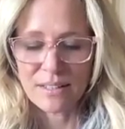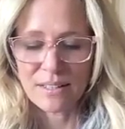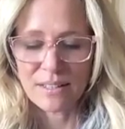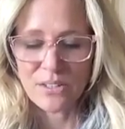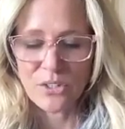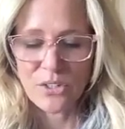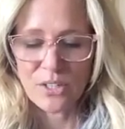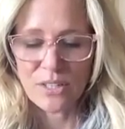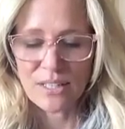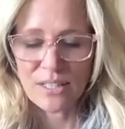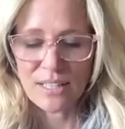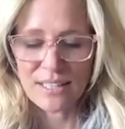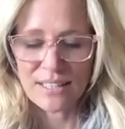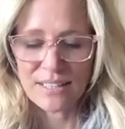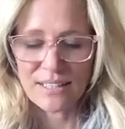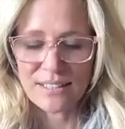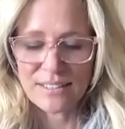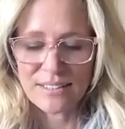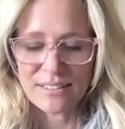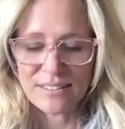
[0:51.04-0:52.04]
on each
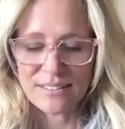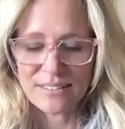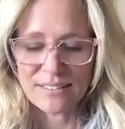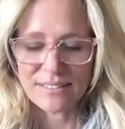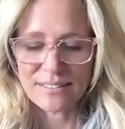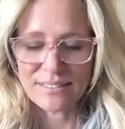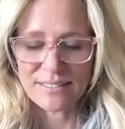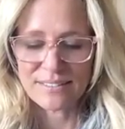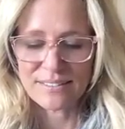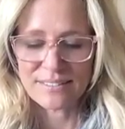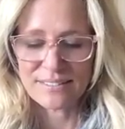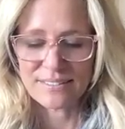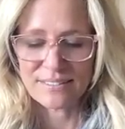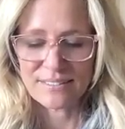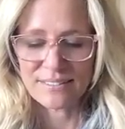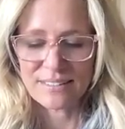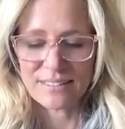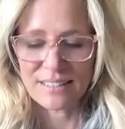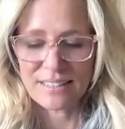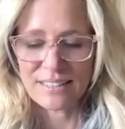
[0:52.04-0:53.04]
inhale
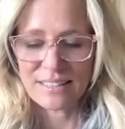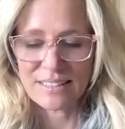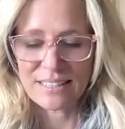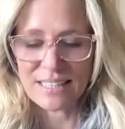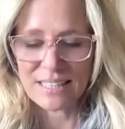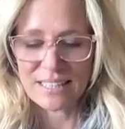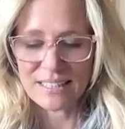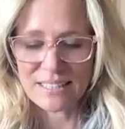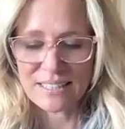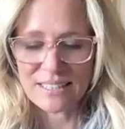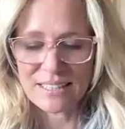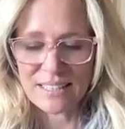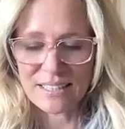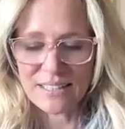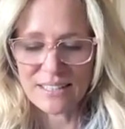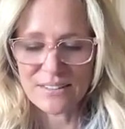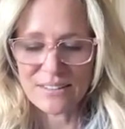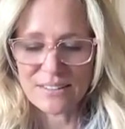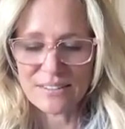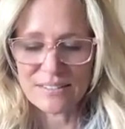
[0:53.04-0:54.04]
and
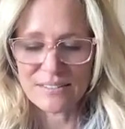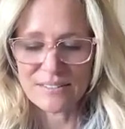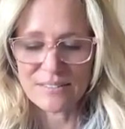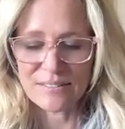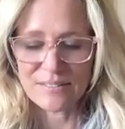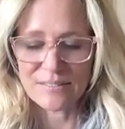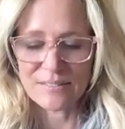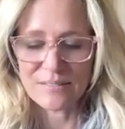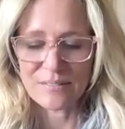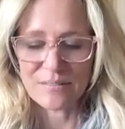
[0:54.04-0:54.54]
exhale.